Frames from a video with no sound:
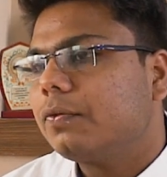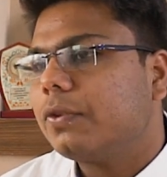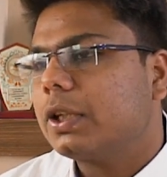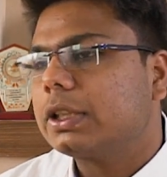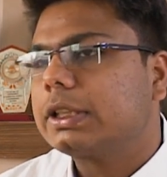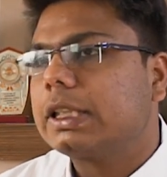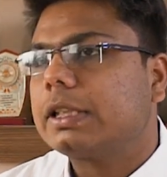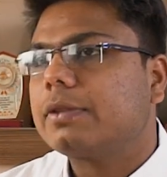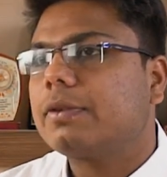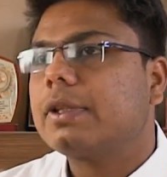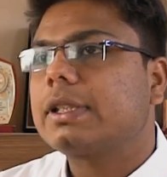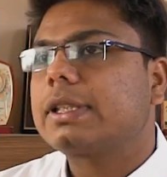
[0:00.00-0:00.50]

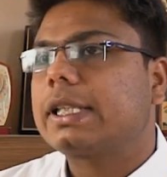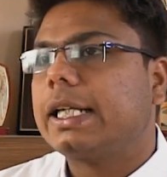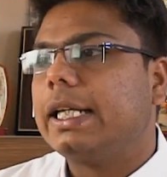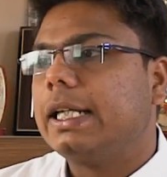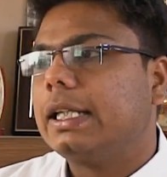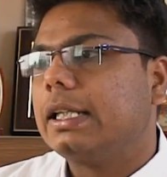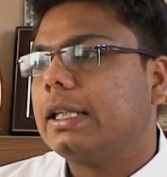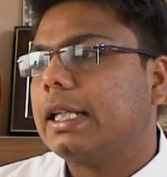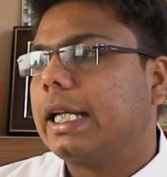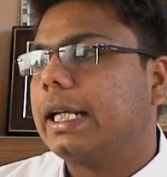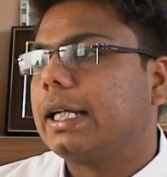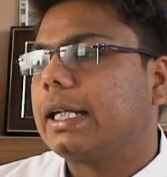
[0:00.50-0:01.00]
first it will say
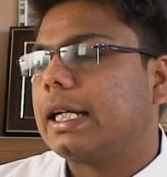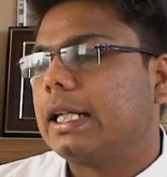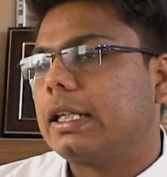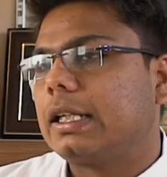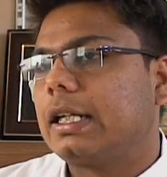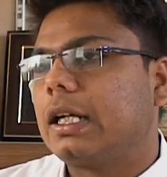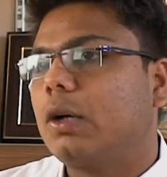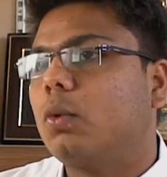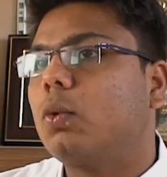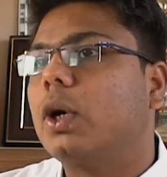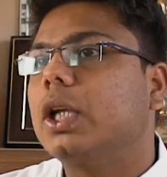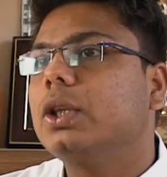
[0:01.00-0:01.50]
in like
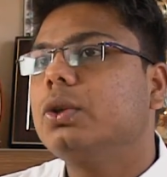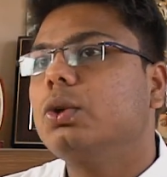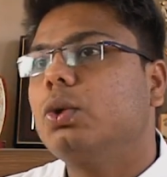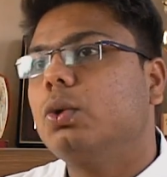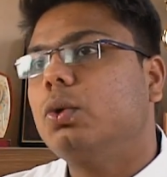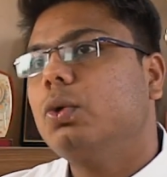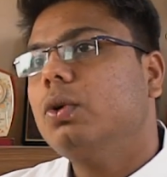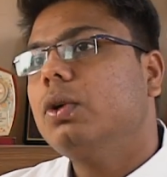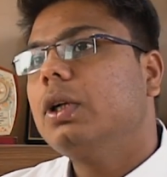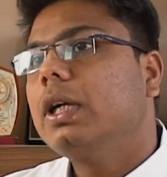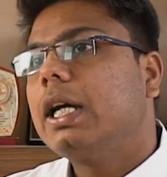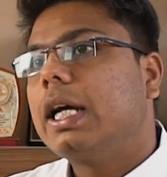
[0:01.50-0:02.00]
Kannada one
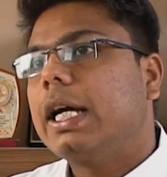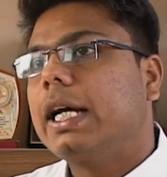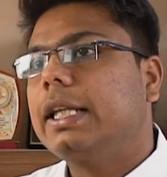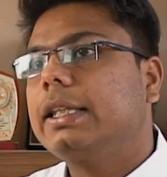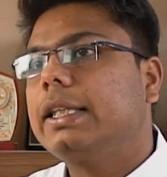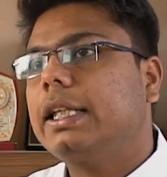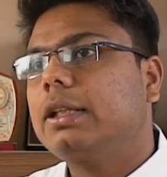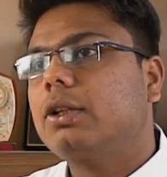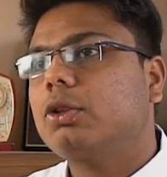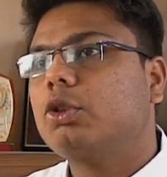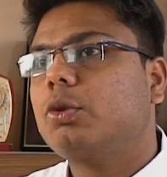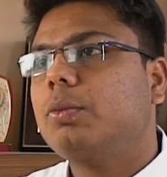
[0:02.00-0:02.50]
do,
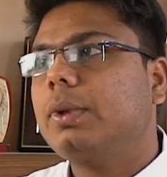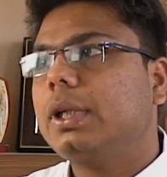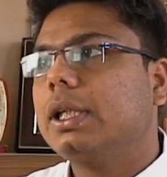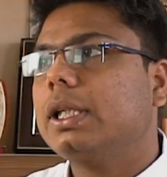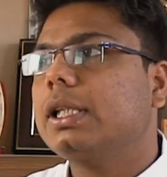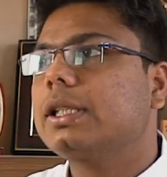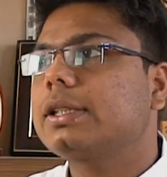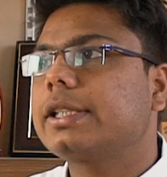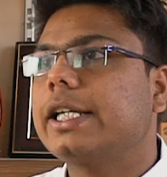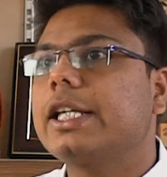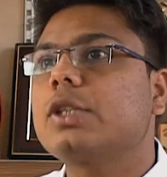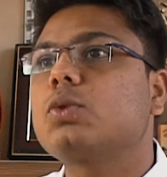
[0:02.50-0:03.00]
and then
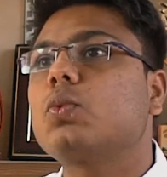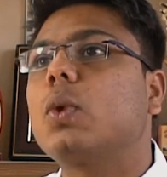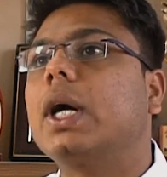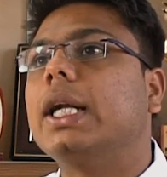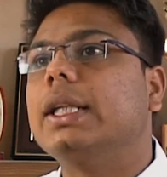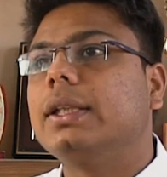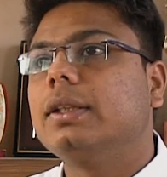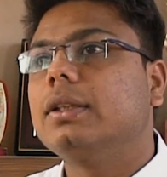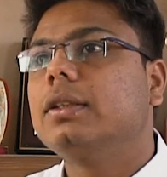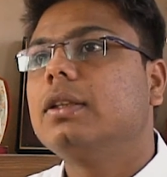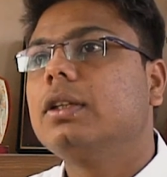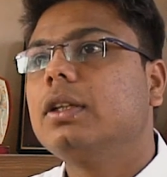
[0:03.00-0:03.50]
automatically says one.